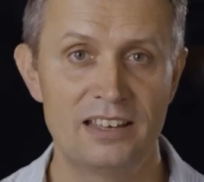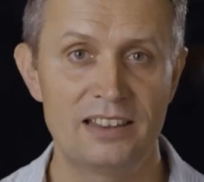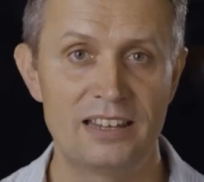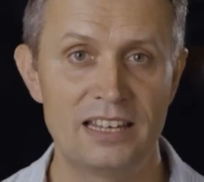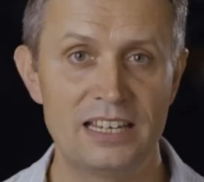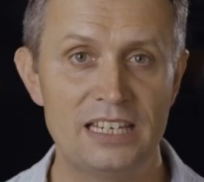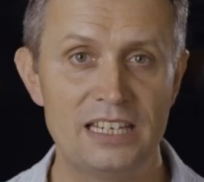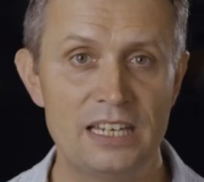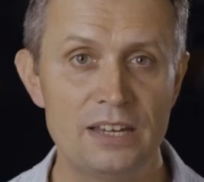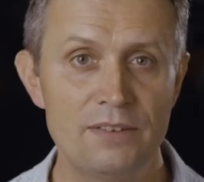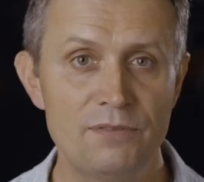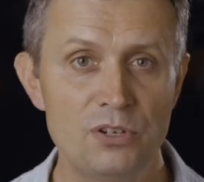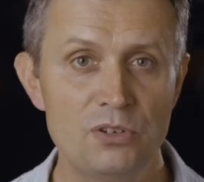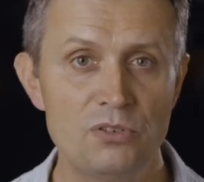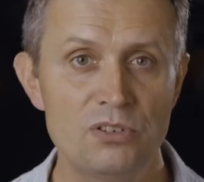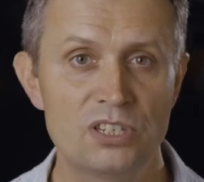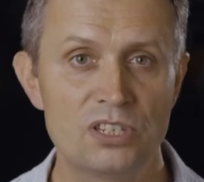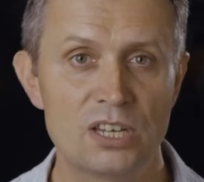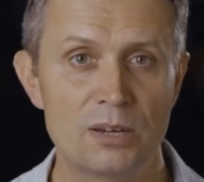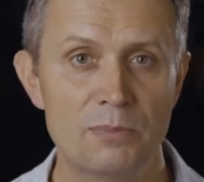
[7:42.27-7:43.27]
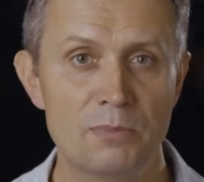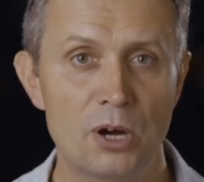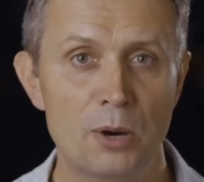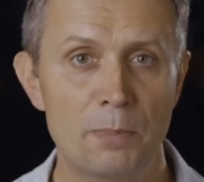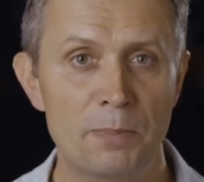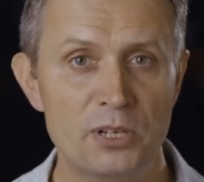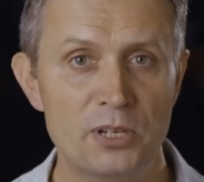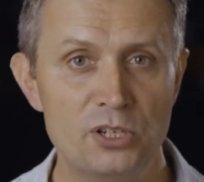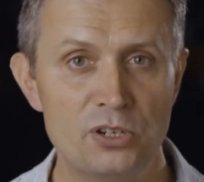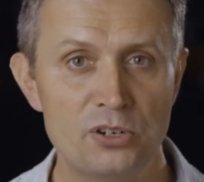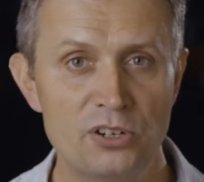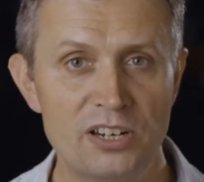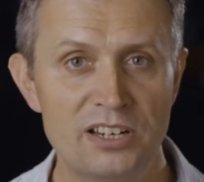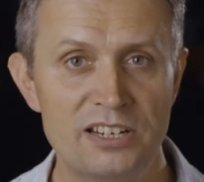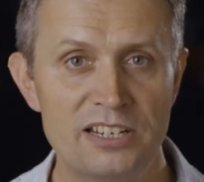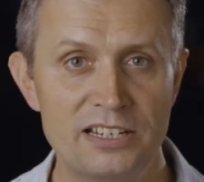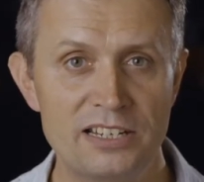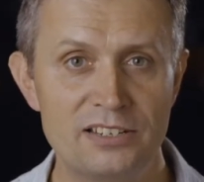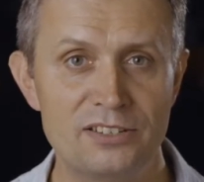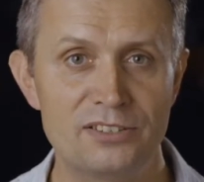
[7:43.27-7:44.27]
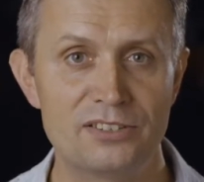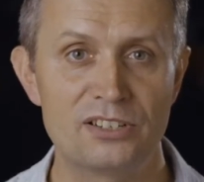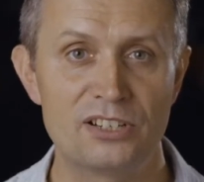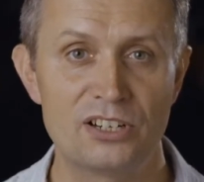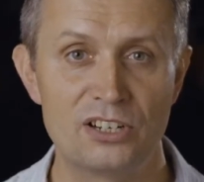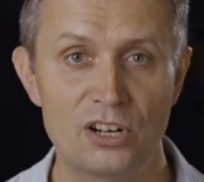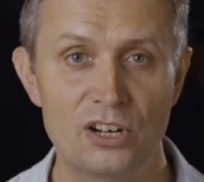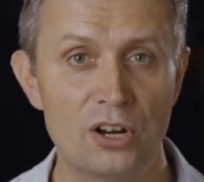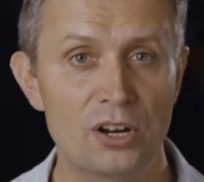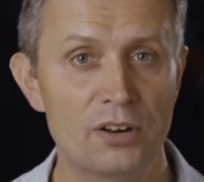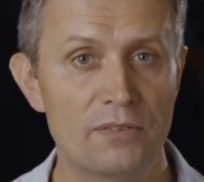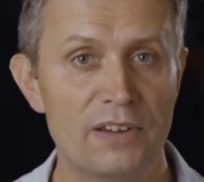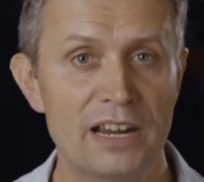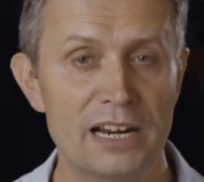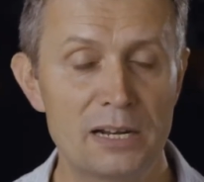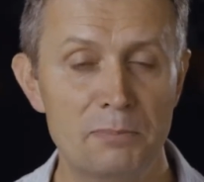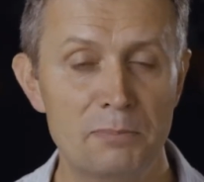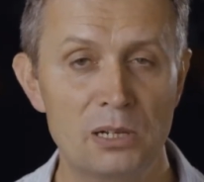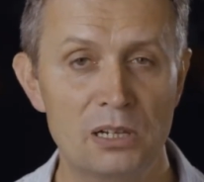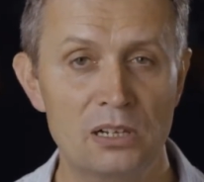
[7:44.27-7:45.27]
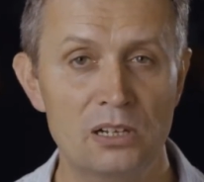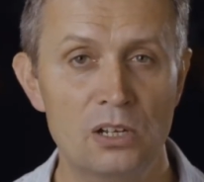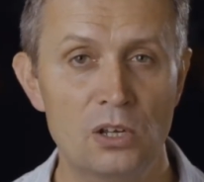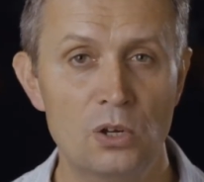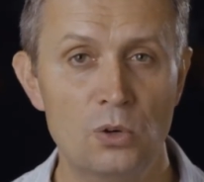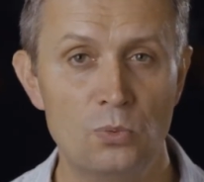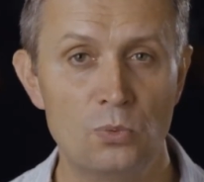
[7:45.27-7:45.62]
they give you some opportunities that are not available